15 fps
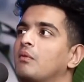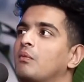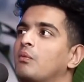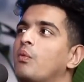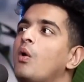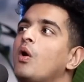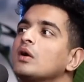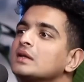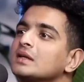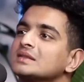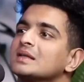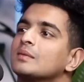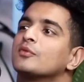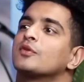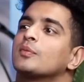what are
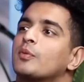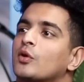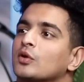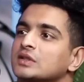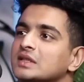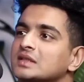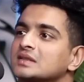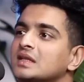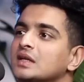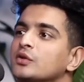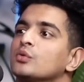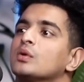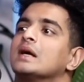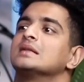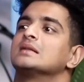some of the projects that
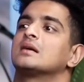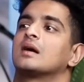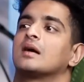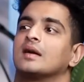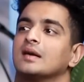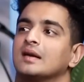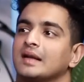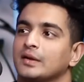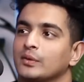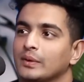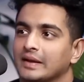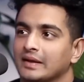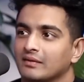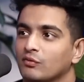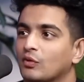you guys are currently
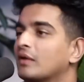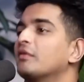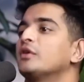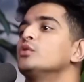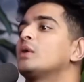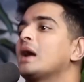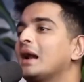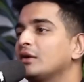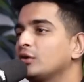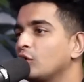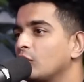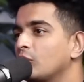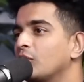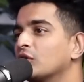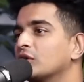doing? Whatever you can
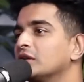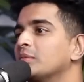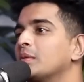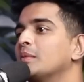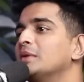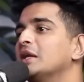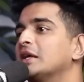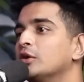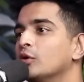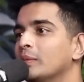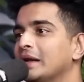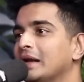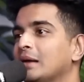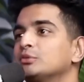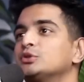talk about in the public
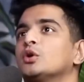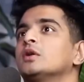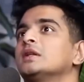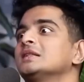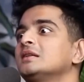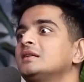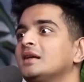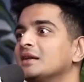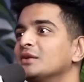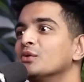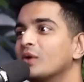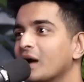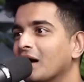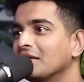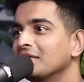domain. I'm sure there's a ton you
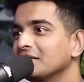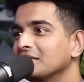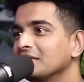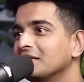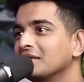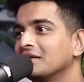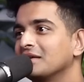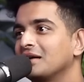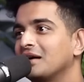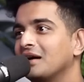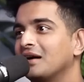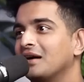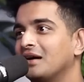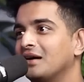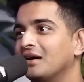can't. Yeah.
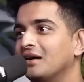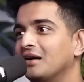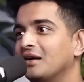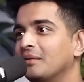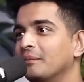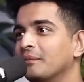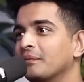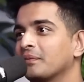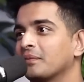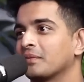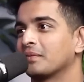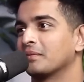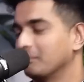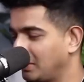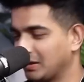yeah. Uh,
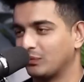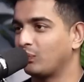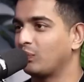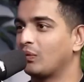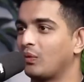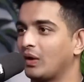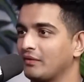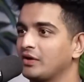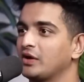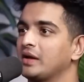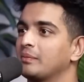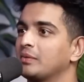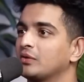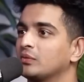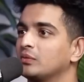but whatever, yeah,
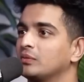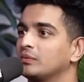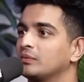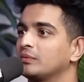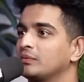whatever is in